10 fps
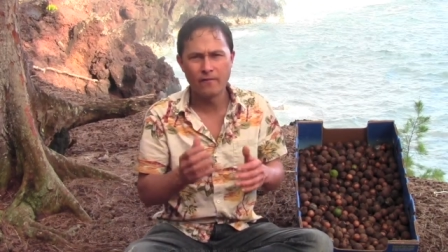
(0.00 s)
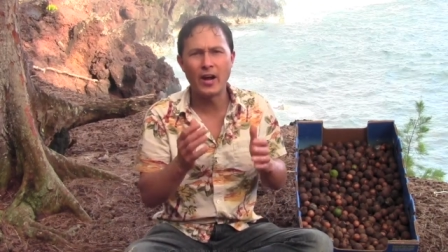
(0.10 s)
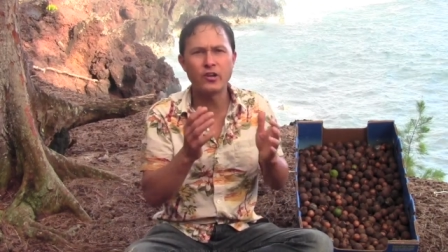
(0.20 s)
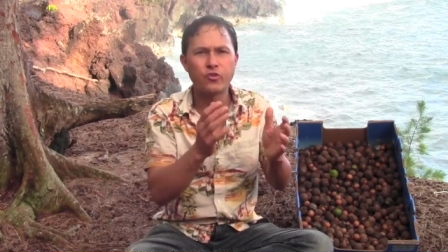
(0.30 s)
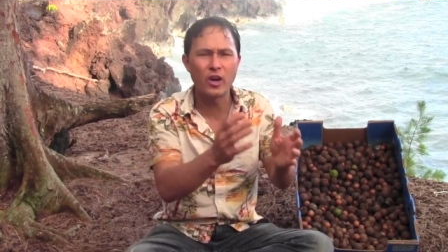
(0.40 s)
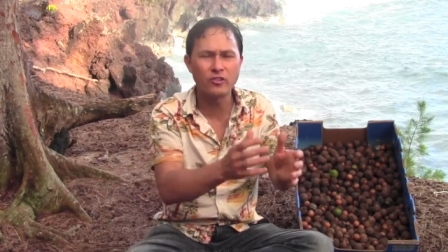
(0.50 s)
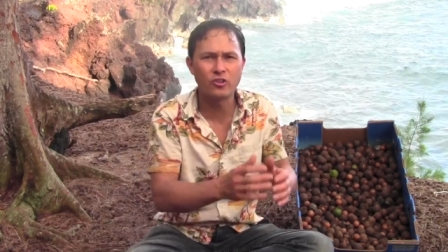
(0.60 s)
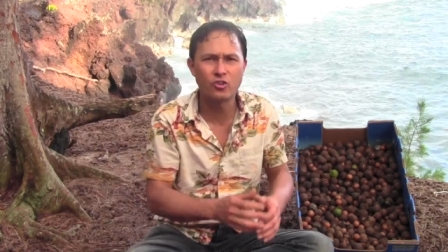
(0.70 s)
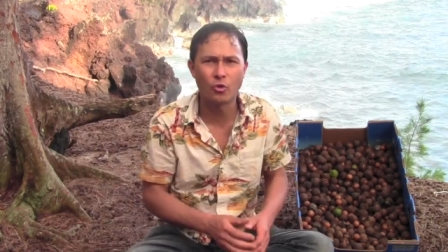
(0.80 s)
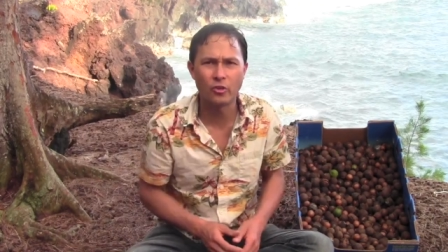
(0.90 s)
find
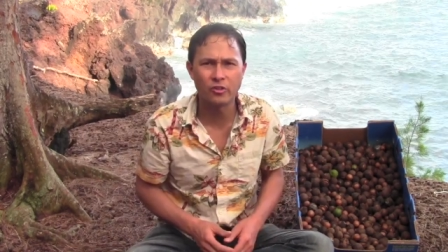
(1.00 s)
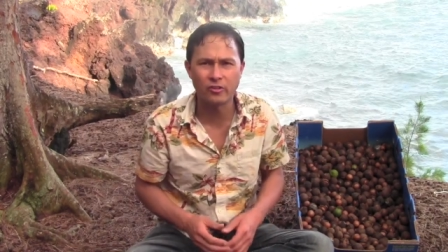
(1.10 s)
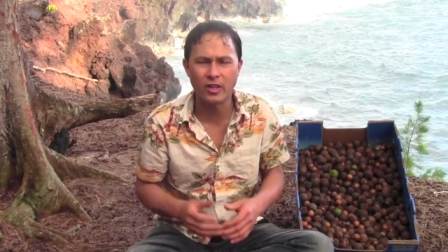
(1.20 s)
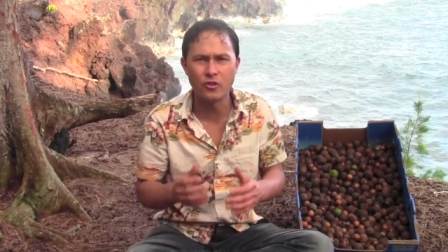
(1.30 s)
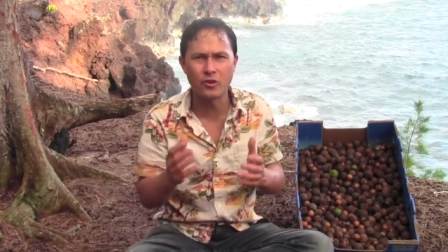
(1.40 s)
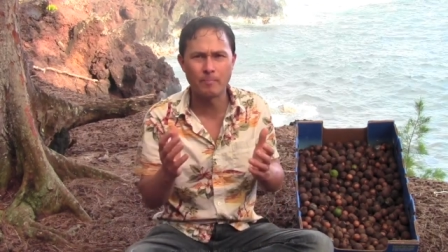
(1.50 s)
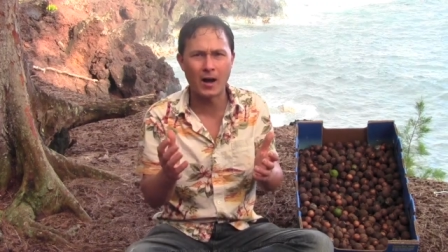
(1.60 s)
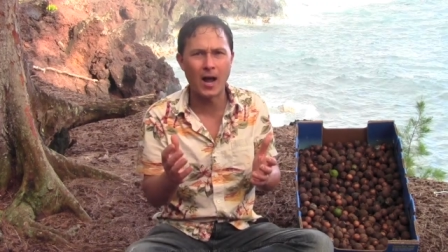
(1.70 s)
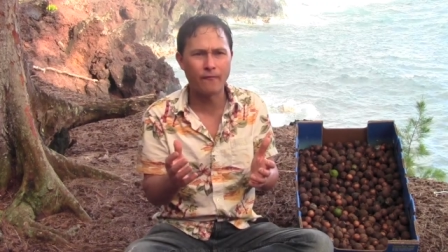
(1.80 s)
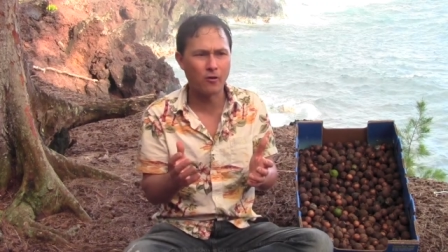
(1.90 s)
trusted sources that you could
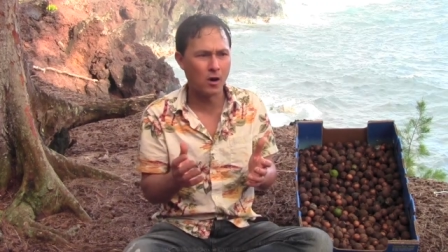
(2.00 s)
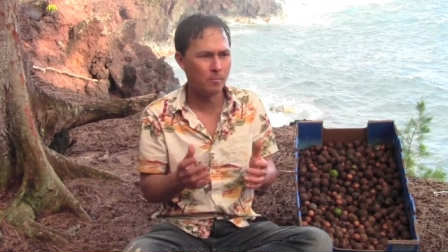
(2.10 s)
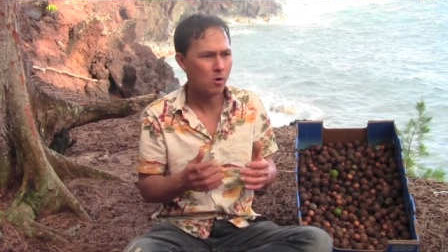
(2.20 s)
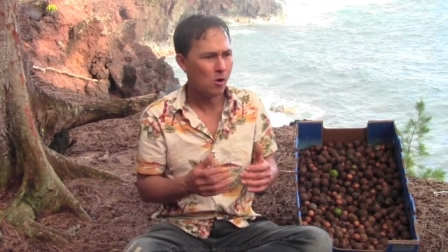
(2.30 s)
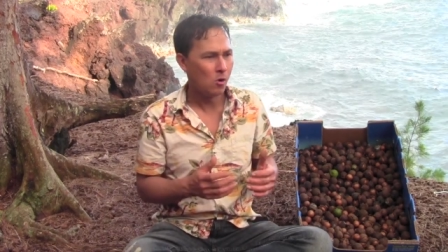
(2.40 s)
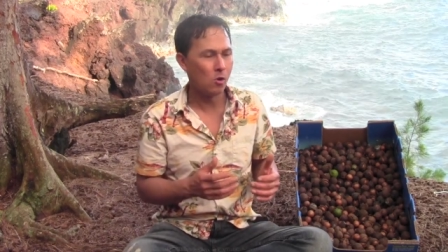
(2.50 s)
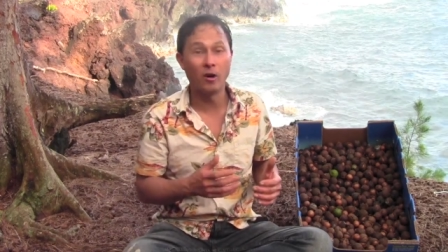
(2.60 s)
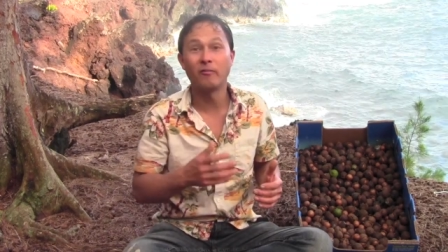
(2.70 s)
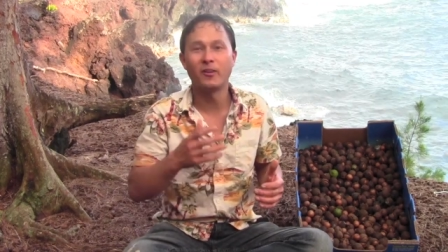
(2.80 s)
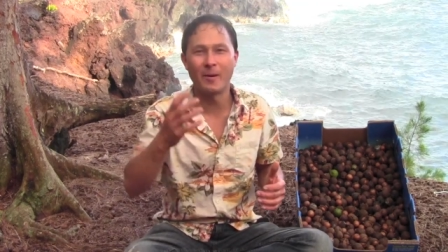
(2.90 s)
buy from,
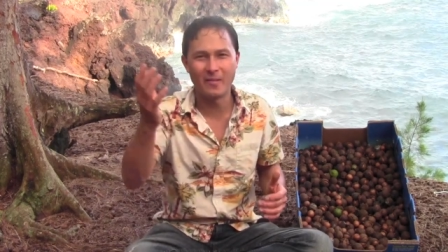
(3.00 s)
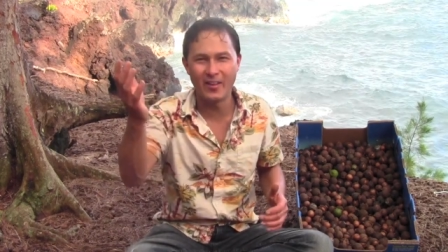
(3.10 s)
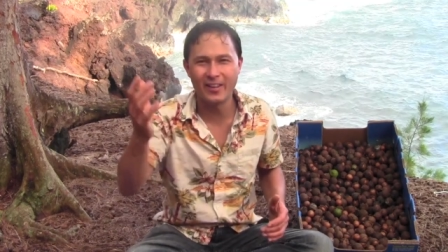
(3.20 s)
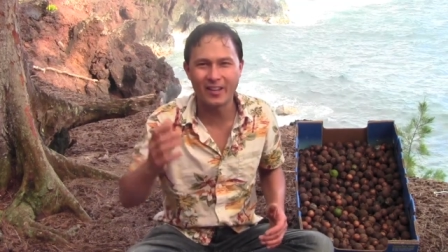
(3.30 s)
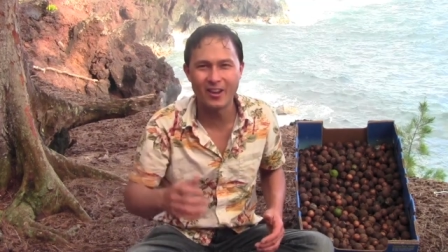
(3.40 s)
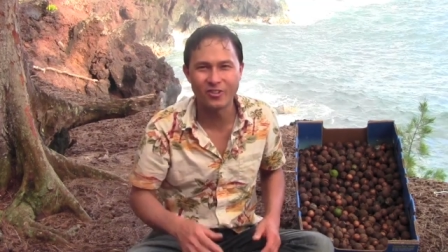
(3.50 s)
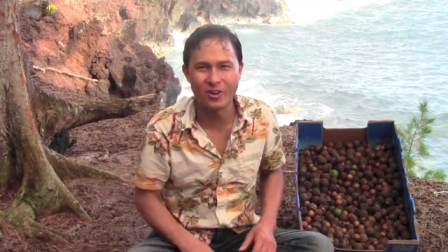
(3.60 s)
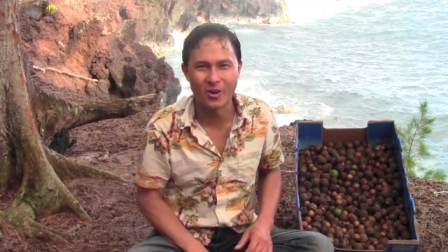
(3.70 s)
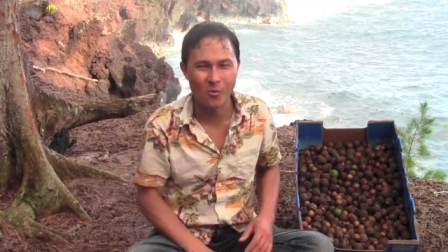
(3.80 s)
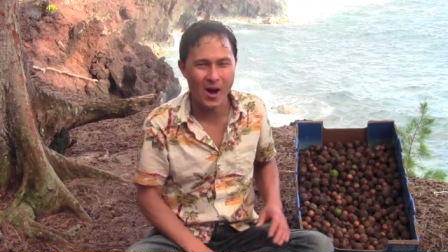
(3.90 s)
or come to
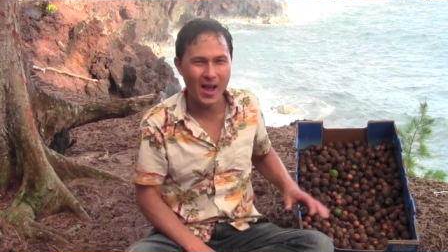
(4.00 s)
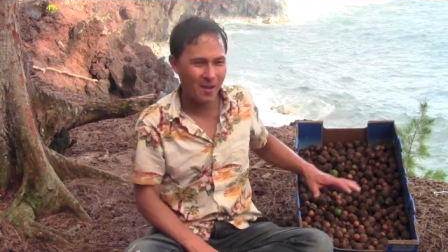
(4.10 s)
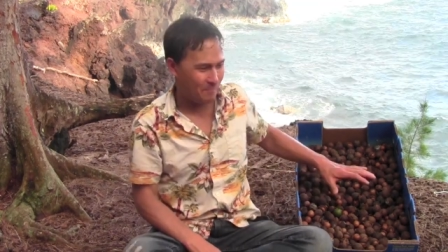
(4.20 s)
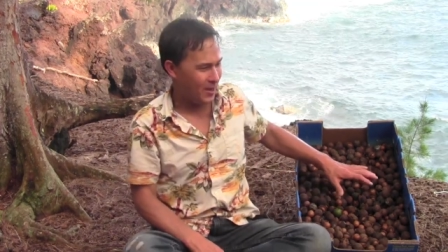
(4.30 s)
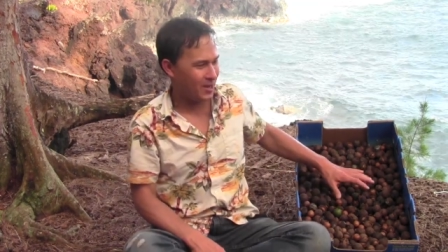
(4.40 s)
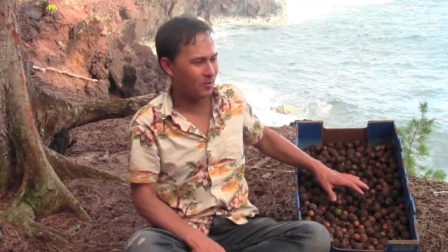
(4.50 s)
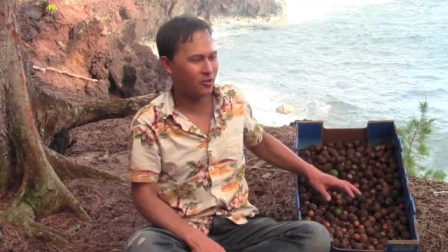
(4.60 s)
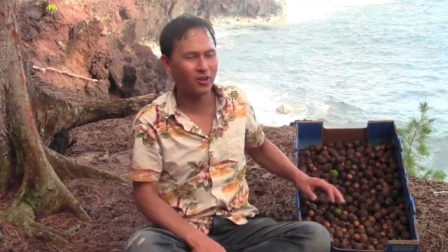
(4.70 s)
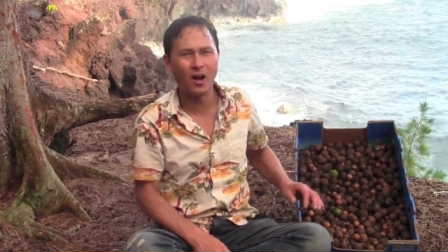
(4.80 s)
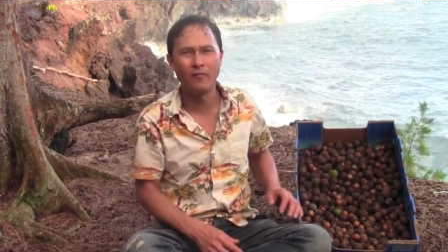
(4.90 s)
vacation on Hawaii and pick them
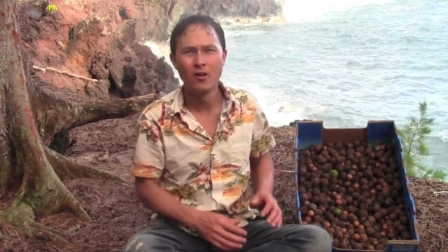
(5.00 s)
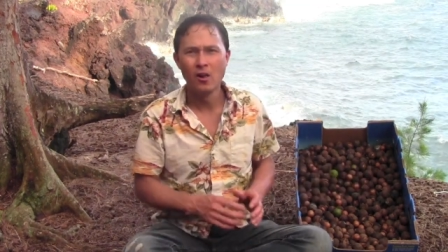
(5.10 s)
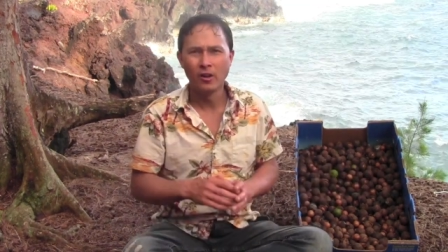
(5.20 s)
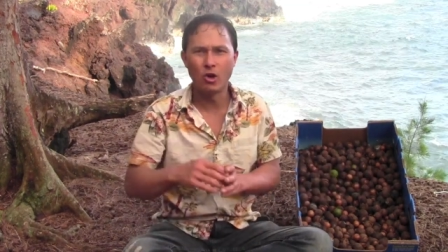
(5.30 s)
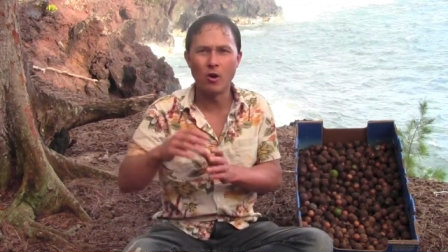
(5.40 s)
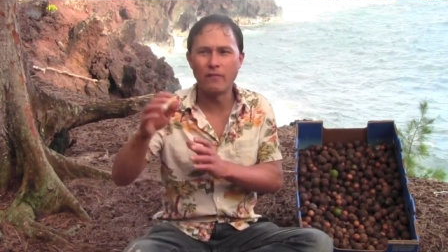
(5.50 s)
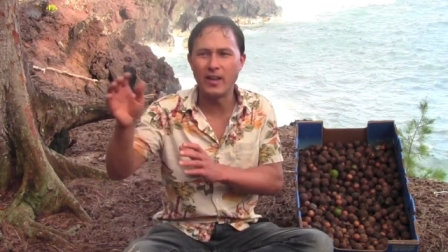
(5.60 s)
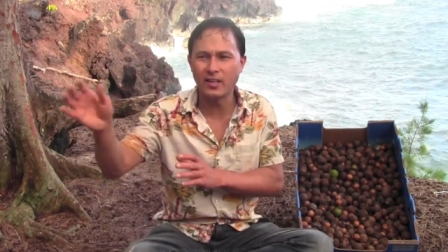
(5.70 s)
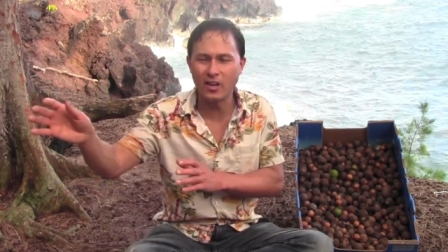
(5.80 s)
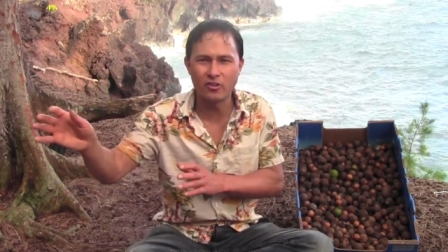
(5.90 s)
yourself, go on
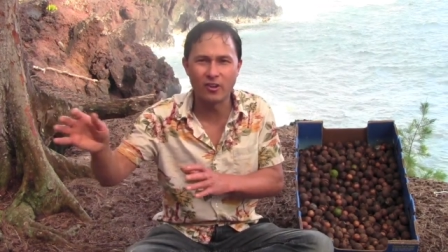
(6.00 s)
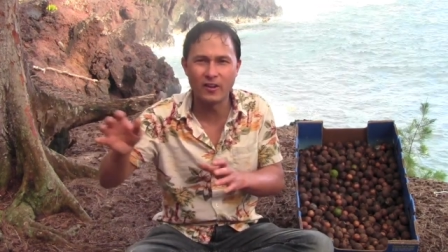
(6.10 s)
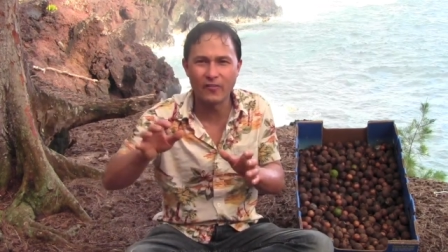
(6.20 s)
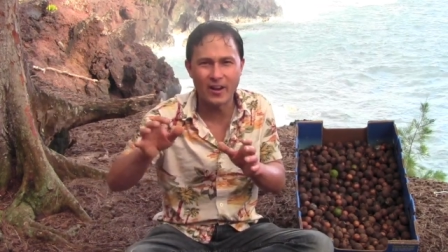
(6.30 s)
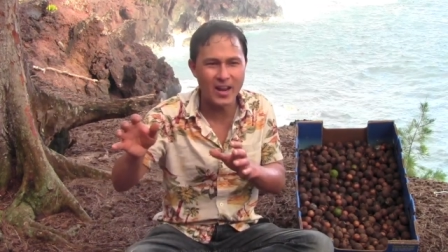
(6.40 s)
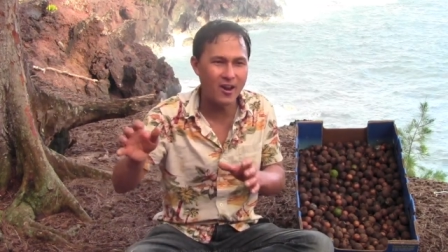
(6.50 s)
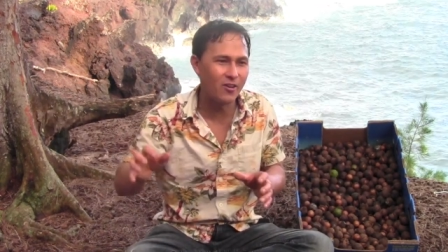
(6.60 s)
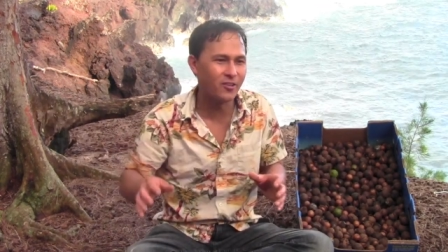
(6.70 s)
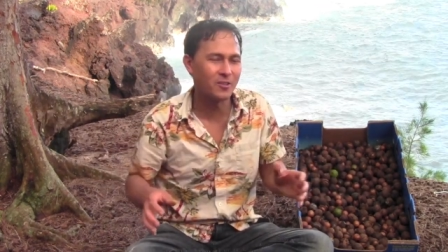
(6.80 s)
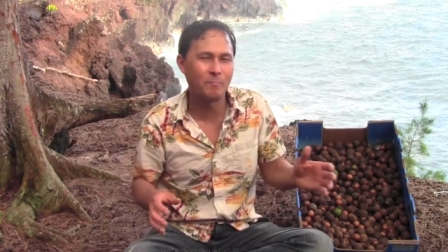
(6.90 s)
vacation to different
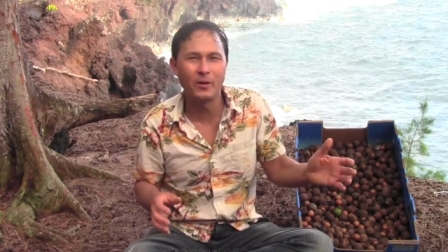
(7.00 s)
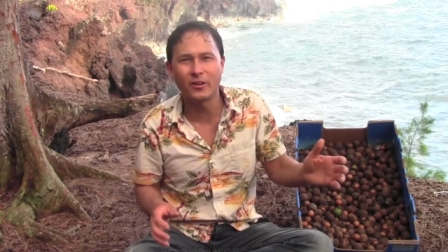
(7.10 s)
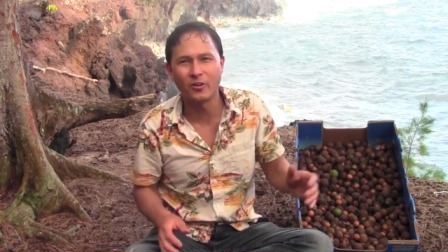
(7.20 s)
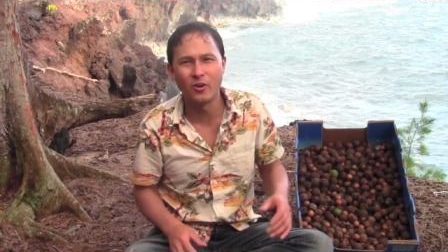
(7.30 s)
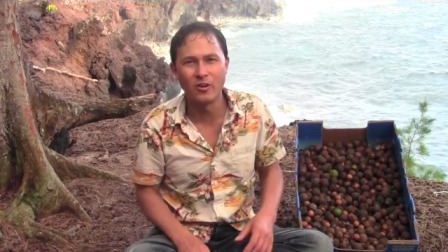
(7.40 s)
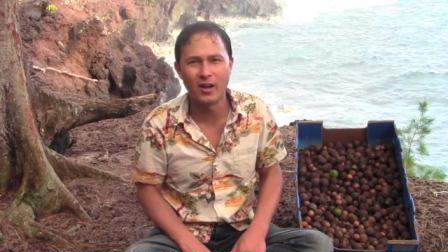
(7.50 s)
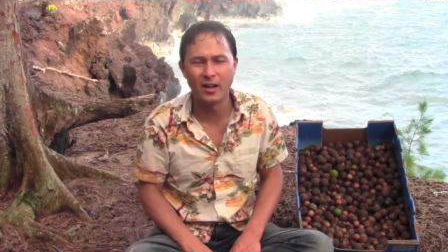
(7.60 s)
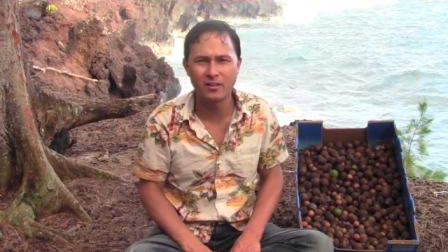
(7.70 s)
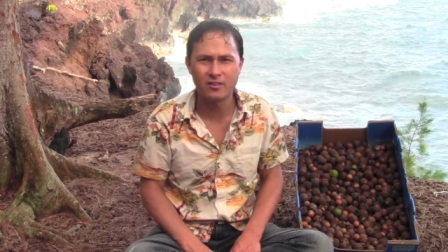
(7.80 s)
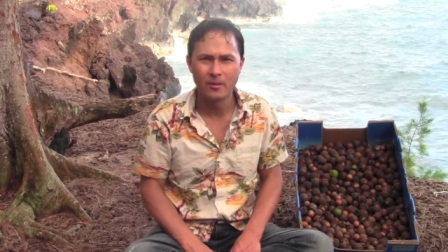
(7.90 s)
areas to pick your own
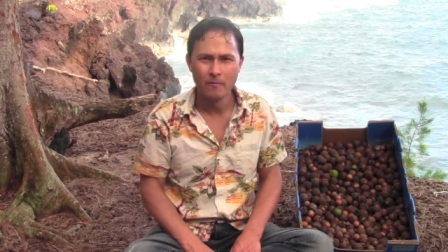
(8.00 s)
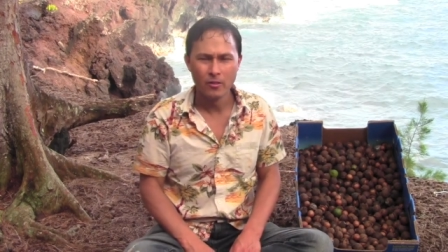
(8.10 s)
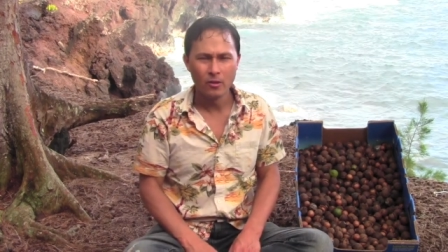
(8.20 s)
nuts,